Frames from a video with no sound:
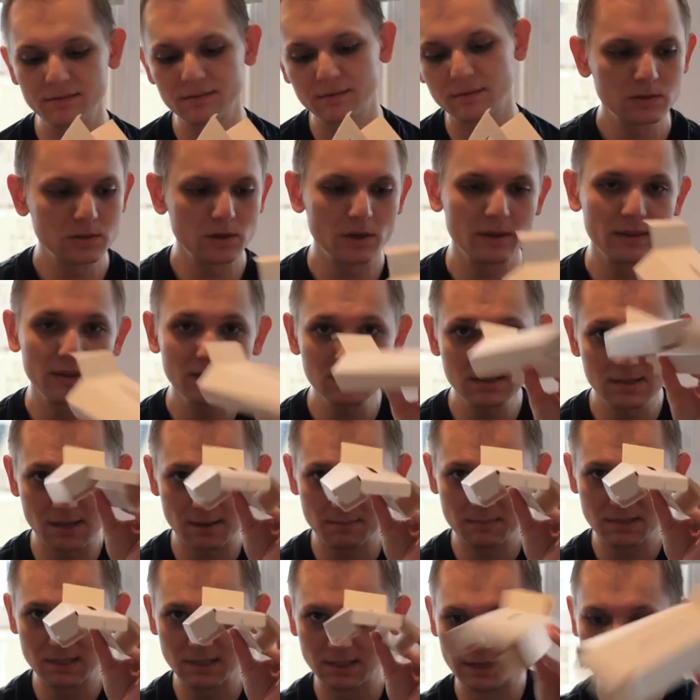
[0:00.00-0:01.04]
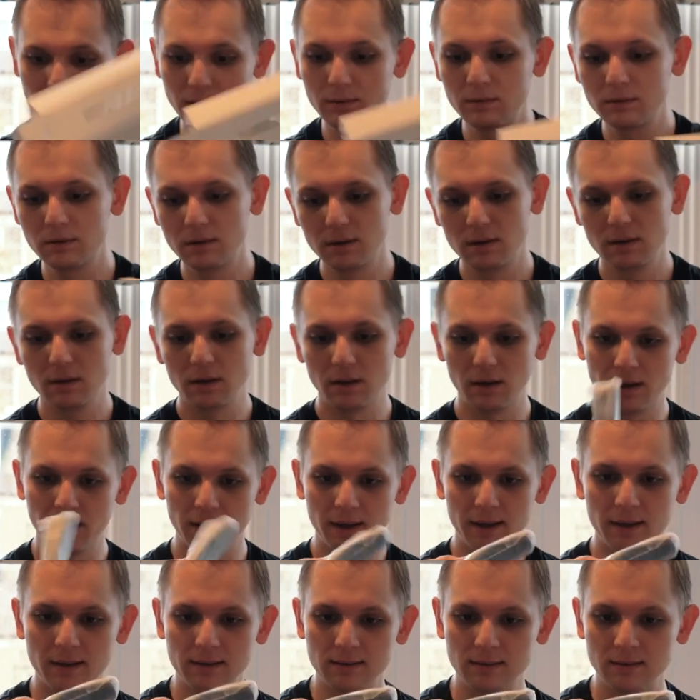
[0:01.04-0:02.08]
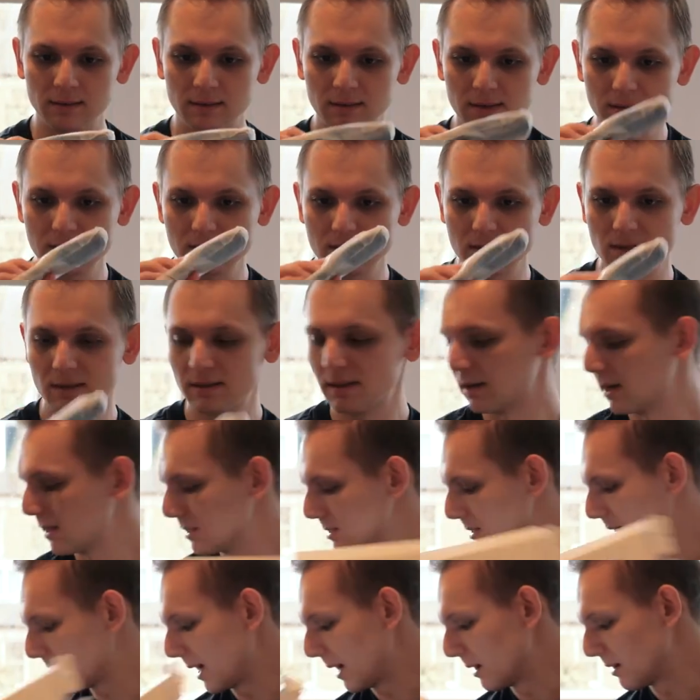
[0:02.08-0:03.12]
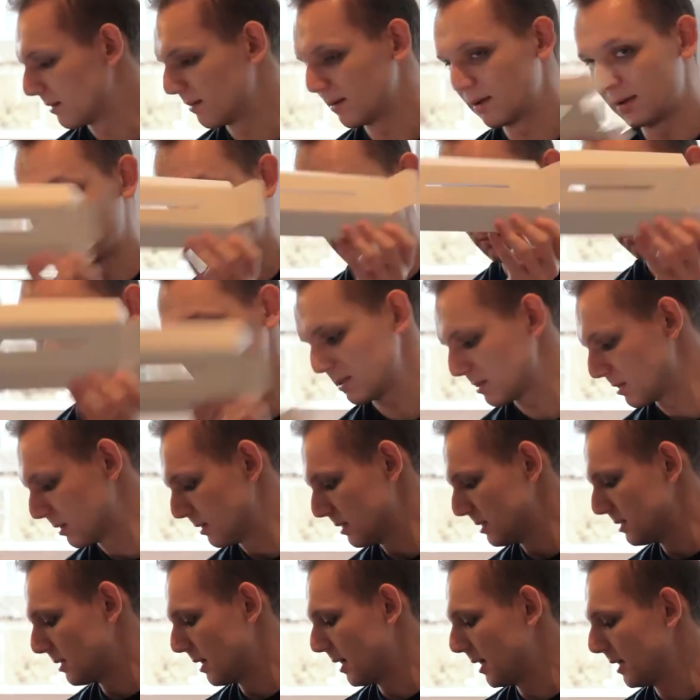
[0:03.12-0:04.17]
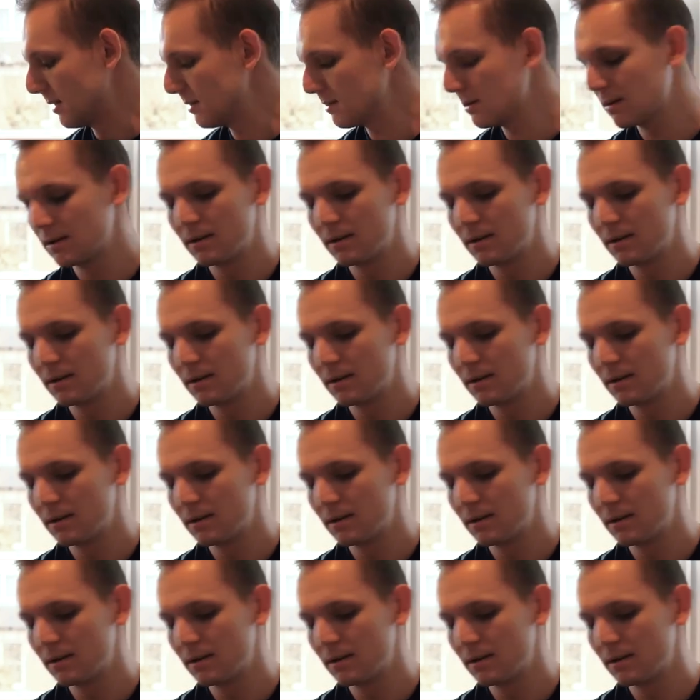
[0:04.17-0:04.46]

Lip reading: So this is empty now, and this is the thing I took out of it. I'm gonna put this on the side.